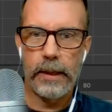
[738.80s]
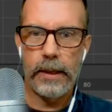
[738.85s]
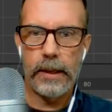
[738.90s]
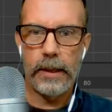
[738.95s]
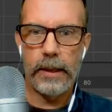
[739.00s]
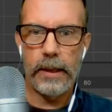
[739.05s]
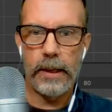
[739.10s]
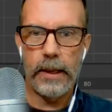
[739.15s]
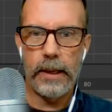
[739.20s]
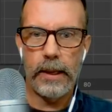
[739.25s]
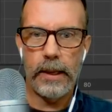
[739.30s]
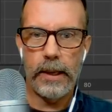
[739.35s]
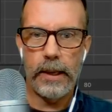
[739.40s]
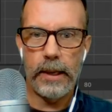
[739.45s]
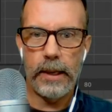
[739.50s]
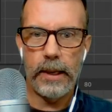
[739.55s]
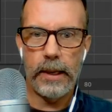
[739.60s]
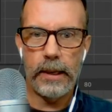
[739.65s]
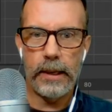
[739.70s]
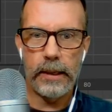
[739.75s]

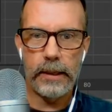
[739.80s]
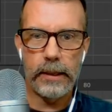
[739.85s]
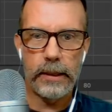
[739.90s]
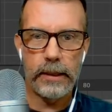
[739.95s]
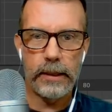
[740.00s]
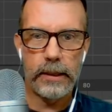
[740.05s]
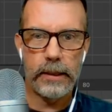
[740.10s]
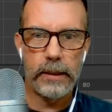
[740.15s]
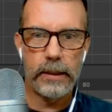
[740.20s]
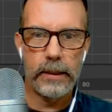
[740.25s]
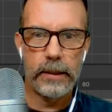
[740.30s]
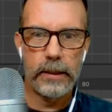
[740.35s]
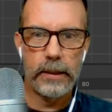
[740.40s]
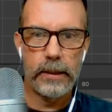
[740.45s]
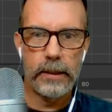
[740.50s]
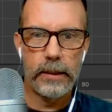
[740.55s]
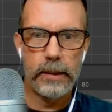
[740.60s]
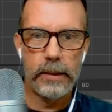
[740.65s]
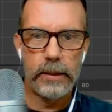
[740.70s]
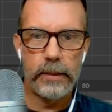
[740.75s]
and
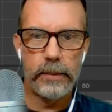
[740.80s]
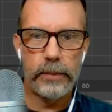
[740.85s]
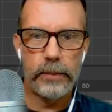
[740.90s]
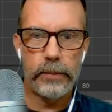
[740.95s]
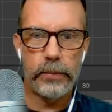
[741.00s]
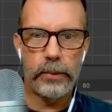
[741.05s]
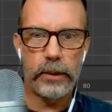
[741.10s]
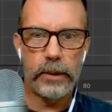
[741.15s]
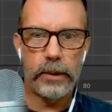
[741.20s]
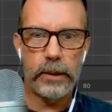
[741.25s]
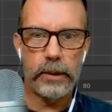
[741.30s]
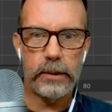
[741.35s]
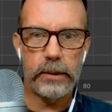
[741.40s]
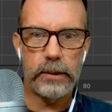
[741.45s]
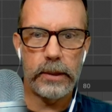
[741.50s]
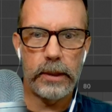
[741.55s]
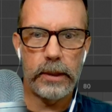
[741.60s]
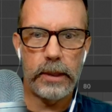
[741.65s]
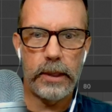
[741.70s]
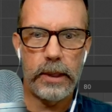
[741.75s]
put this
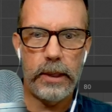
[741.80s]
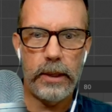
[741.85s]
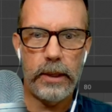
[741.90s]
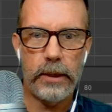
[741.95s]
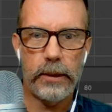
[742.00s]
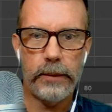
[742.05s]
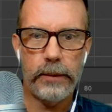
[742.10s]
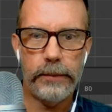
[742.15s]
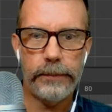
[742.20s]
in here.